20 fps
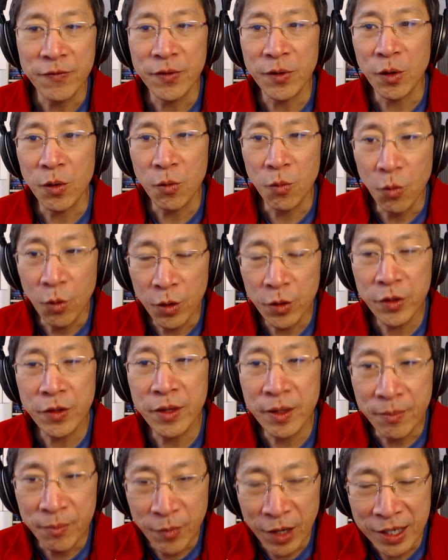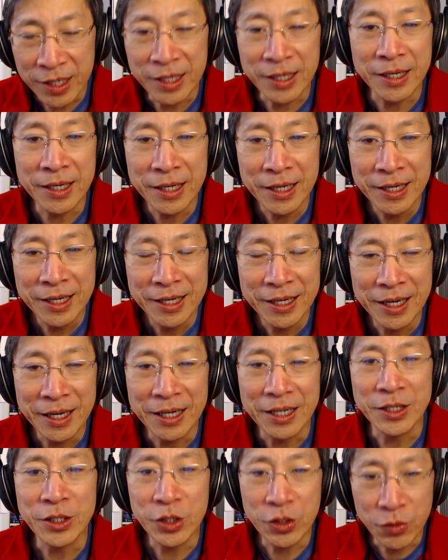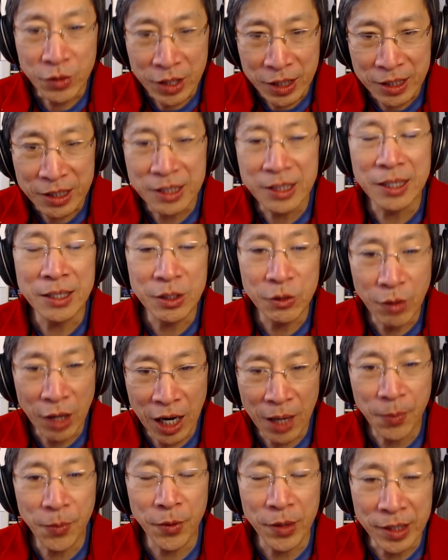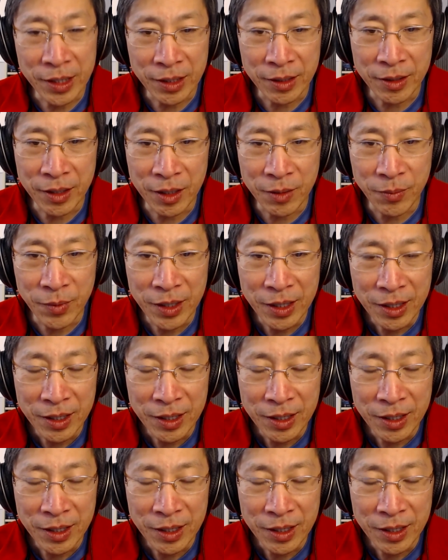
they're worth the money to continue operating them,